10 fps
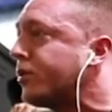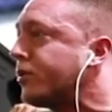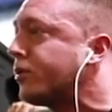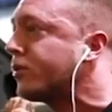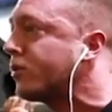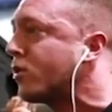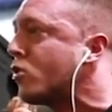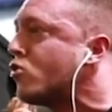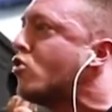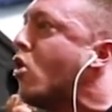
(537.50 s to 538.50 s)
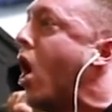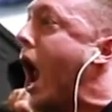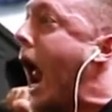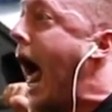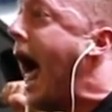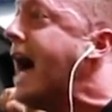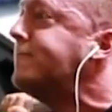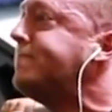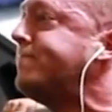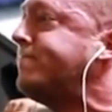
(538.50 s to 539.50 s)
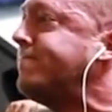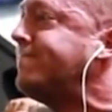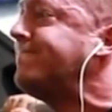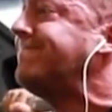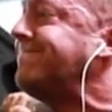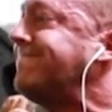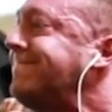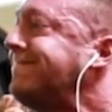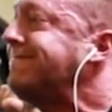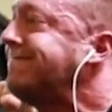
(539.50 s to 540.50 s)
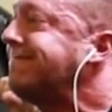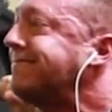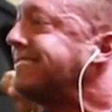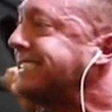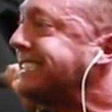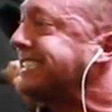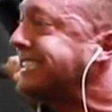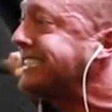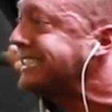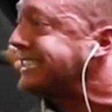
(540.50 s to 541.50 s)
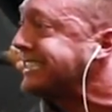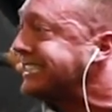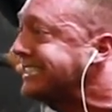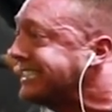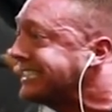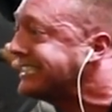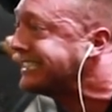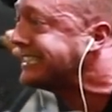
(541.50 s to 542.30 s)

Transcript: hit, I think, 465 or 455 for like 8 or 7, something